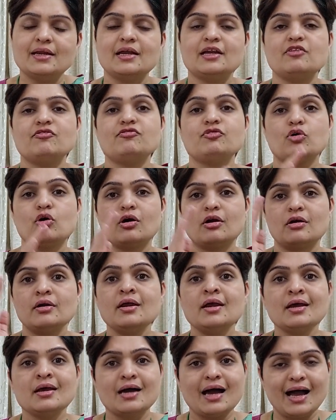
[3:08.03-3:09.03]
and if
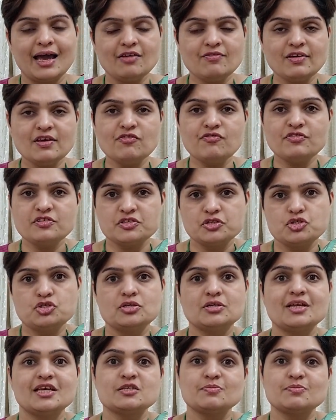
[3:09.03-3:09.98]
your IVF physician